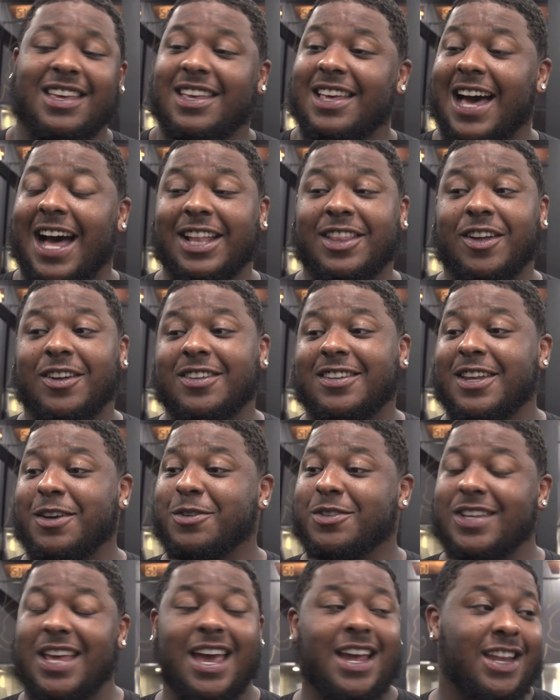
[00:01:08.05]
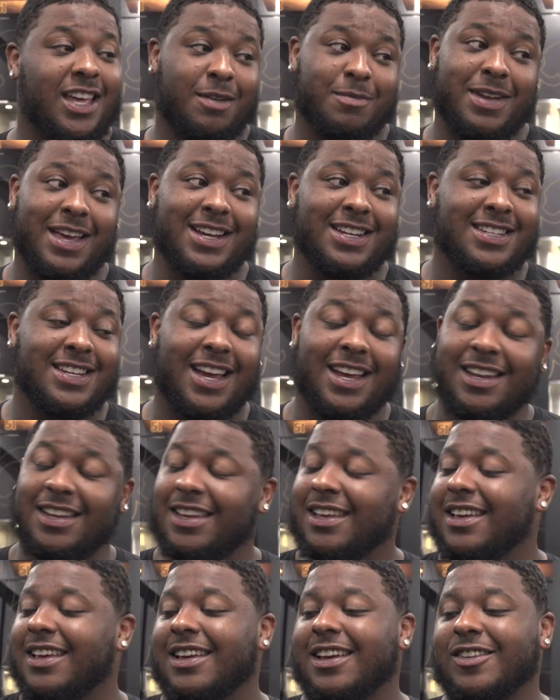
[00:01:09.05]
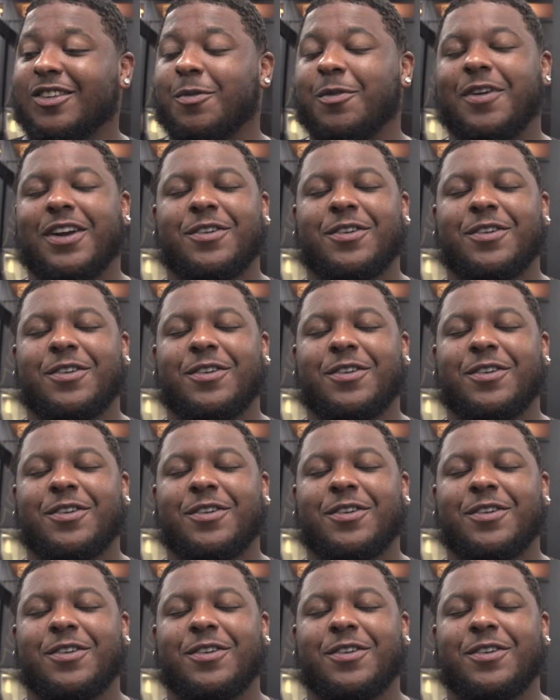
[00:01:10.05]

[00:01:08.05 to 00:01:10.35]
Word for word: I thought today was Saturday. I'm not excited. It's gonna be great